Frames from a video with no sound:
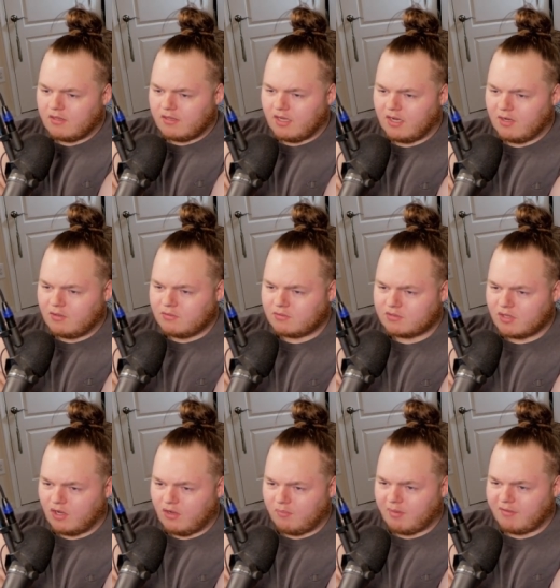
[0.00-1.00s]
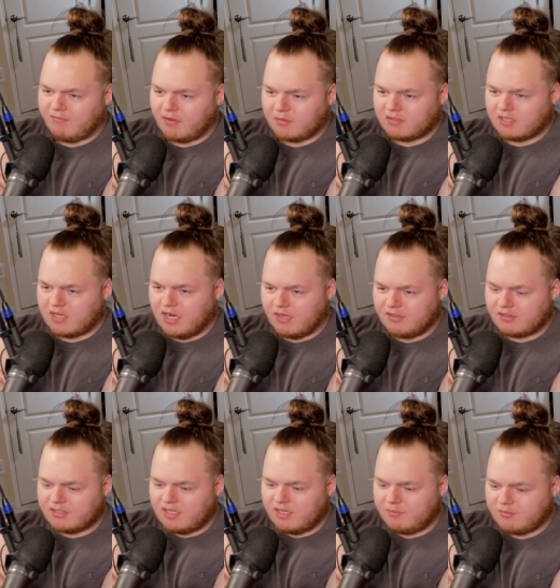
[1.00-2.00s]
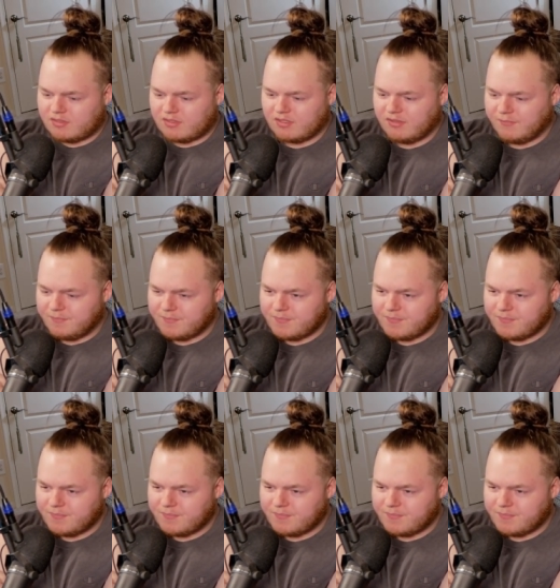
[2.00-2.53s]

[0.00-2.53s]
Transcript: Yo, Soap, I fuck with the color schemes.